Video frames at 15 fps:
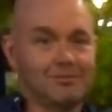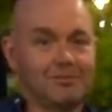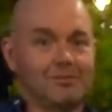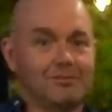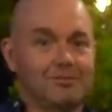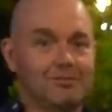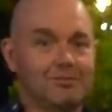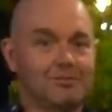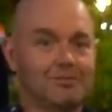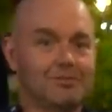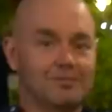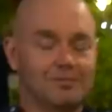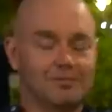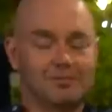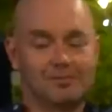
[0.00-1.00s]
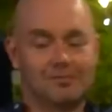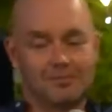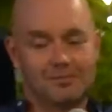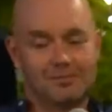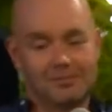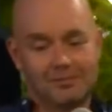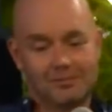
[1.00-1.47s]

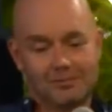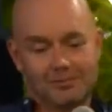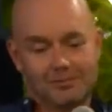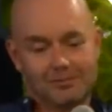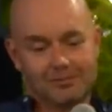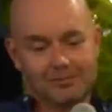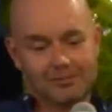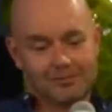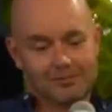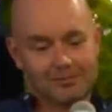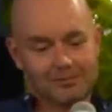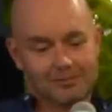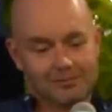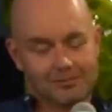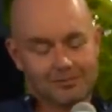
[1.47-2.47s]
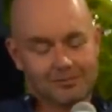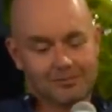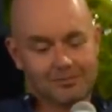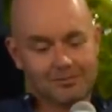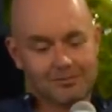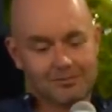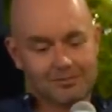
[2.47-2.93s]

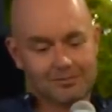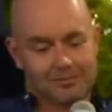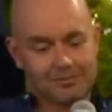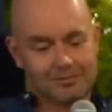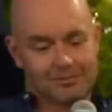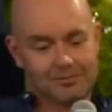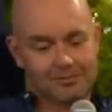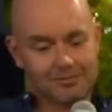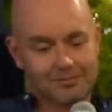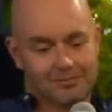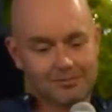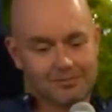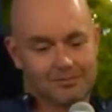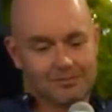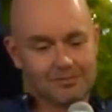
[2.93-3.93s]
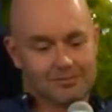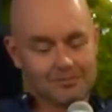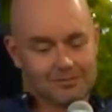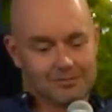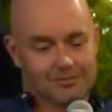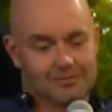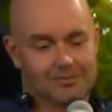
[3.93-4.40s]

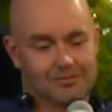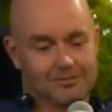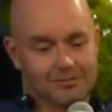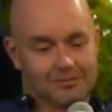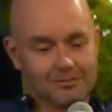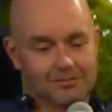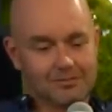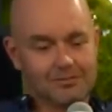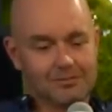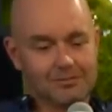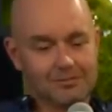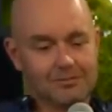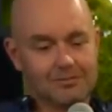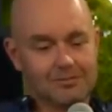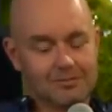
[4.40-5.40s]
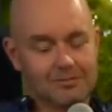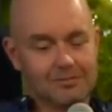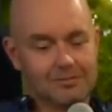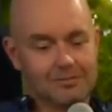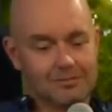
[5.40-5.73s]
(not speaking)